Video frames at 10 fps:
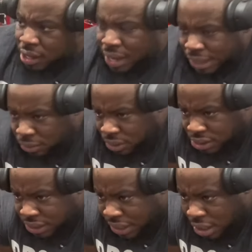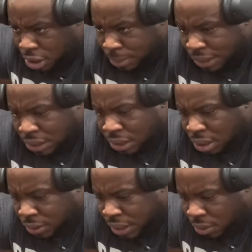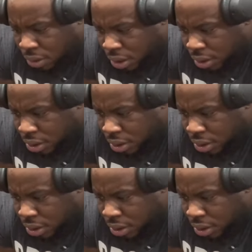I don't want to sit at home after a long day of work